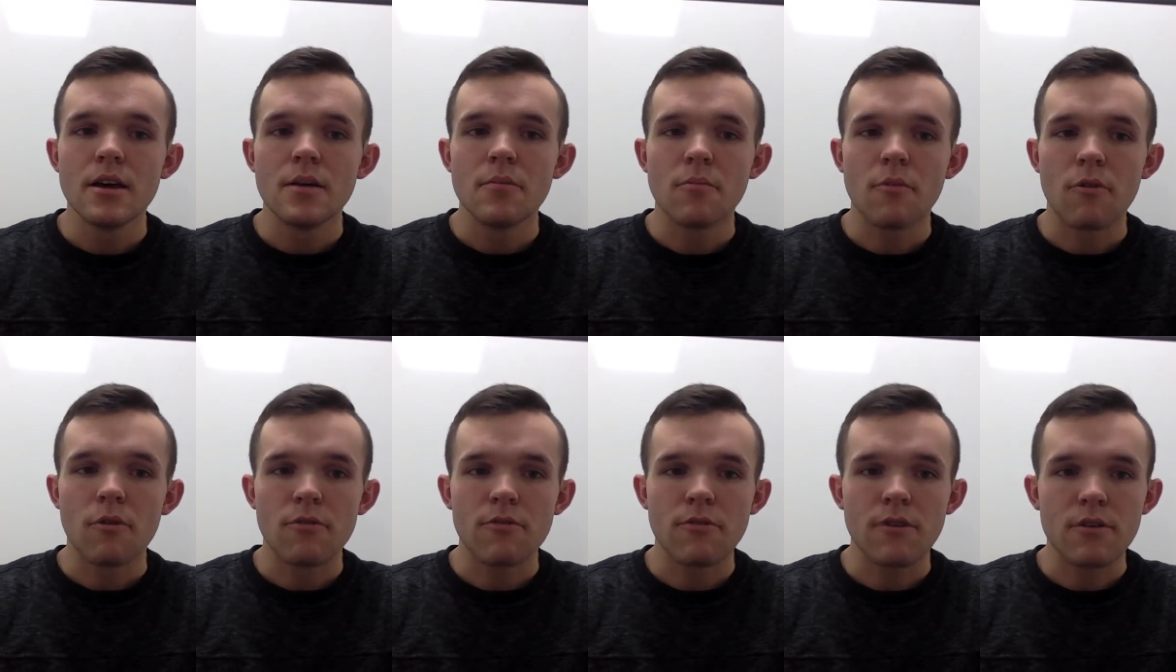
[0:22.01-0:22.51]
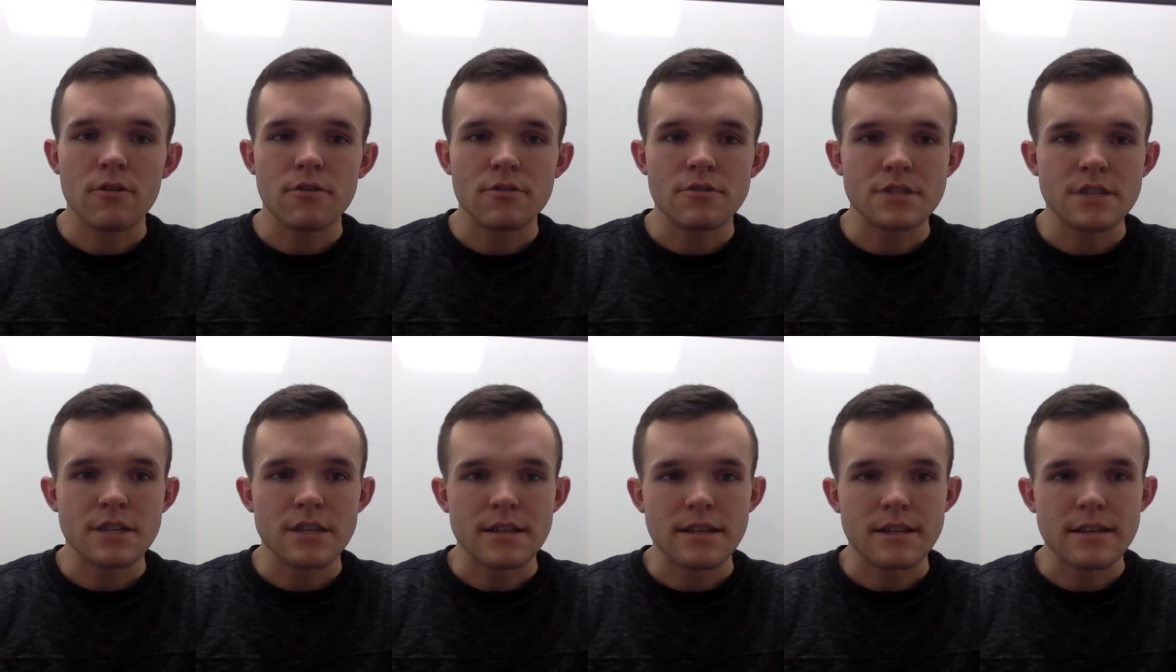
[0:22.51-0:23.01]

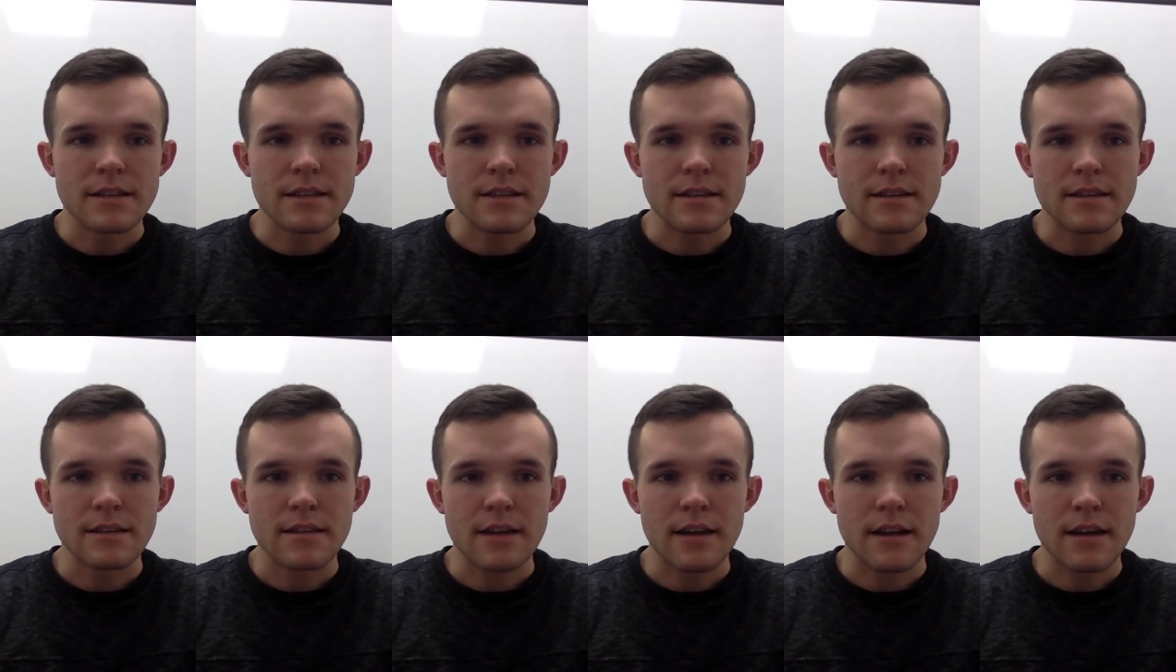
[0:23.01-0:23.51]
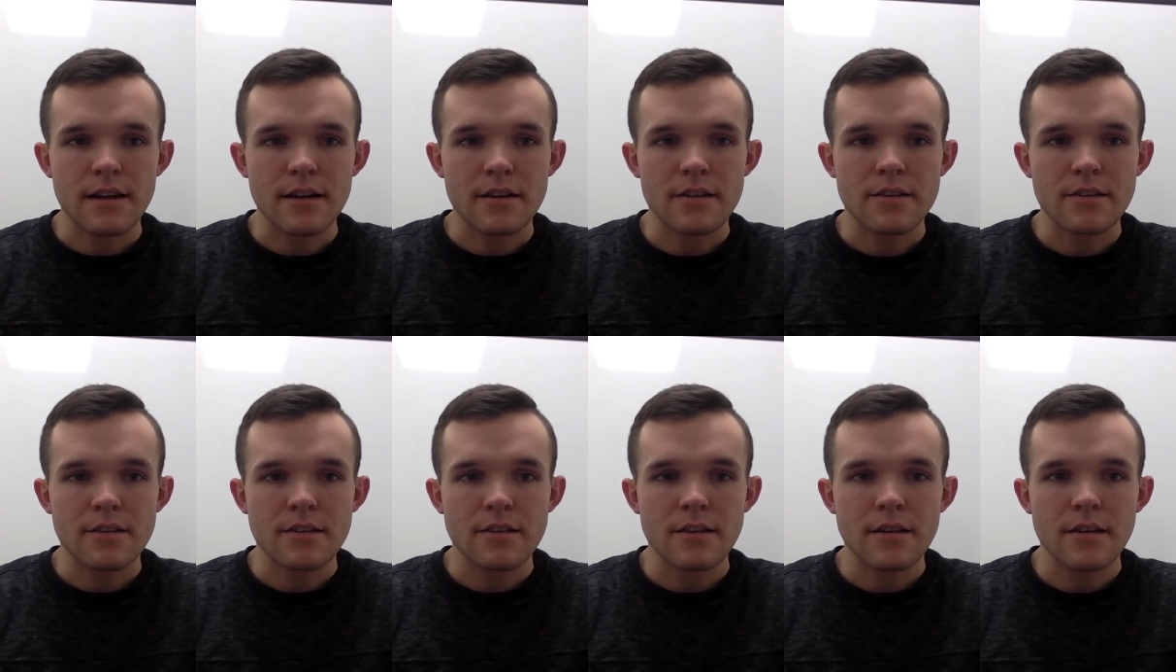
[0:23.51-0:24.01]
morphology, and
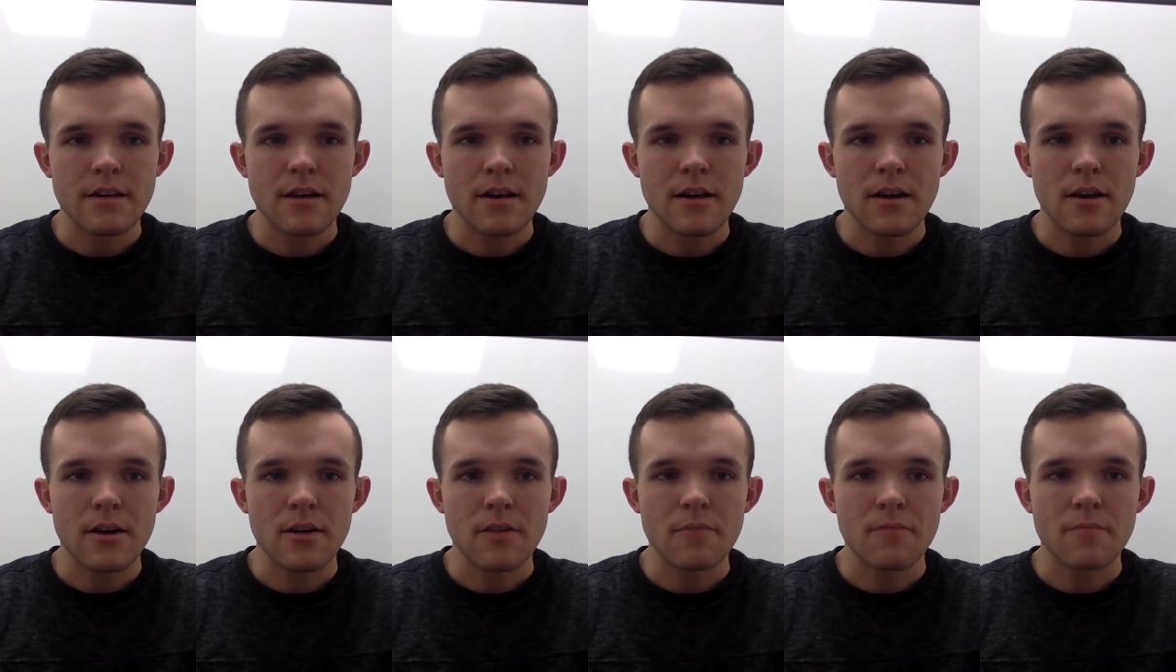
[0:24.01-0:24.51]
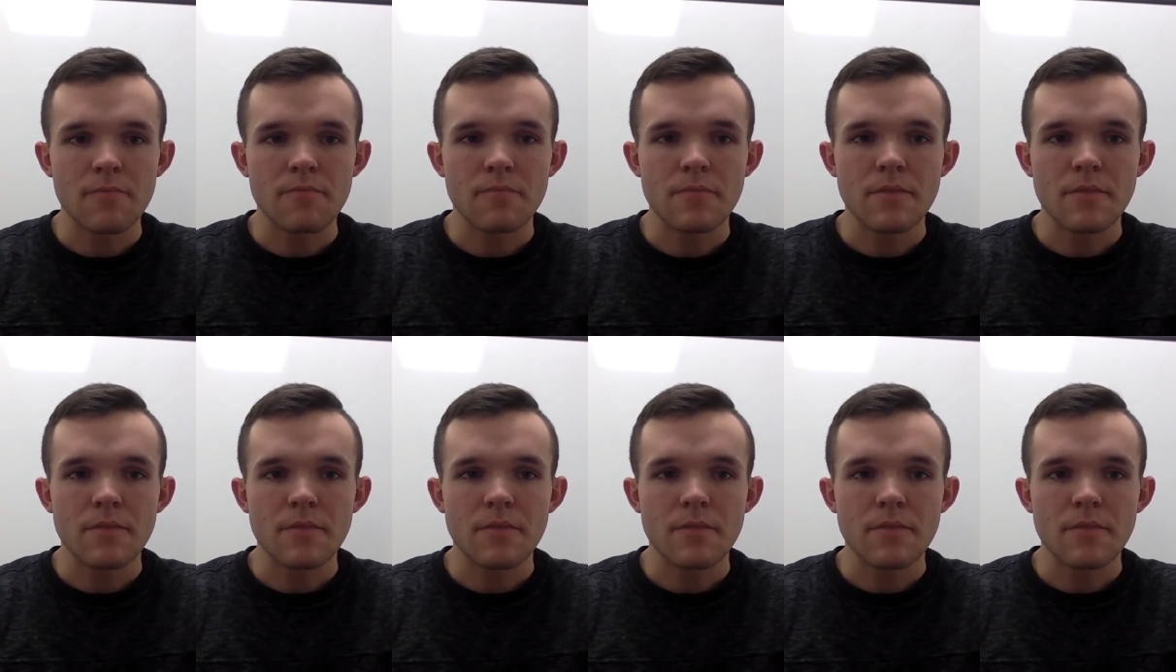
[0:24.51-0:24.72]
syntax. Um,